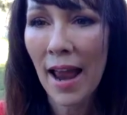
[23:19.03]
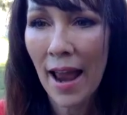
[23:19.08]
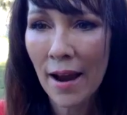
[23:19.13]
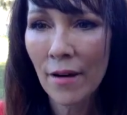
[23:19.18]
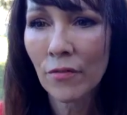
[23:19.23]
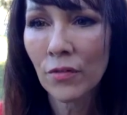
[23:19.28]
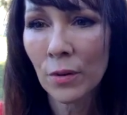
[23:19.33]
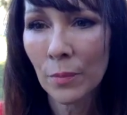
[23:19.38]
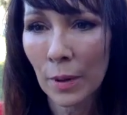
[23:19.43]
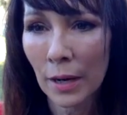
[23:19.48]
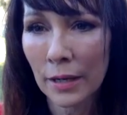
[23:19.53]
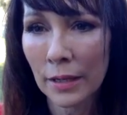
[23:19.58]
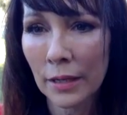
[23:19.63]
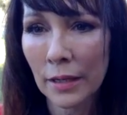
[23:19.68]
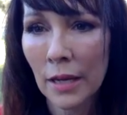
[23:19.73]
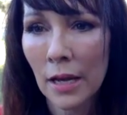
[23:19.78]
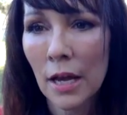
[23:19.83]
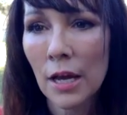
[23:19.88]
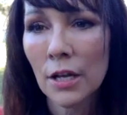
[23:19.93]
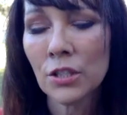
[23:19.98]
everybody
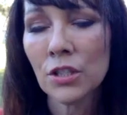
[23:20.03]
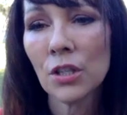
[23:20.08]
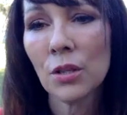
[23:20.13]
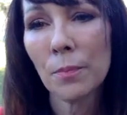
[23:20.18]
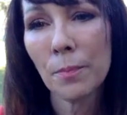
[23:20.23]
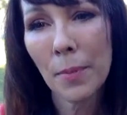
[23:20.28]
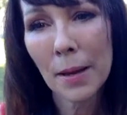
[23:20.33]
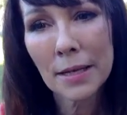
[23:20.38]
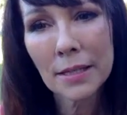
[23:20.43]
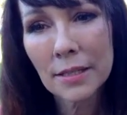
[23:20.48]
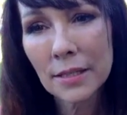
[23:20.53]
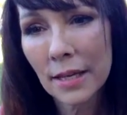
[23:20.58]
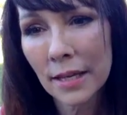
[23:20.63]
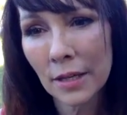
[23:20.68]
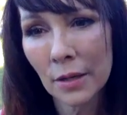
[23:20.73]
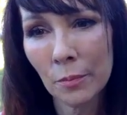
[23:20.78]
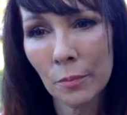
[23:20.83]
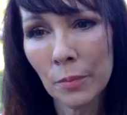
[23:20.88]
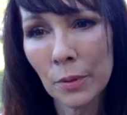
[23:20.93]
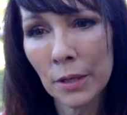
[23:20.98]
to the best they
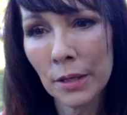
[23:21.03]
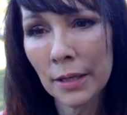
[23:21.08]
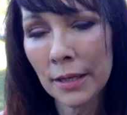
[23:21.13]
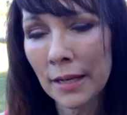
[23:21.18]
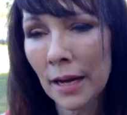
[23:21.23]
can be,